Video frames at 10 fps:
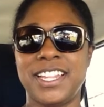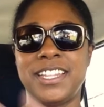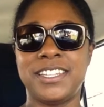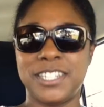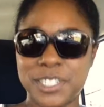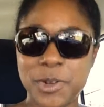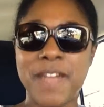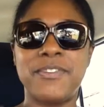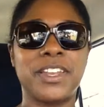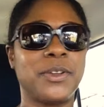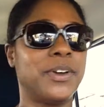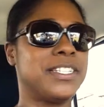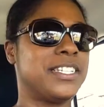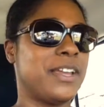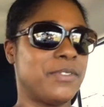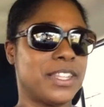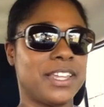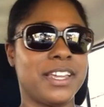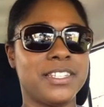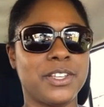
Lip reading: the traffic noise and everything.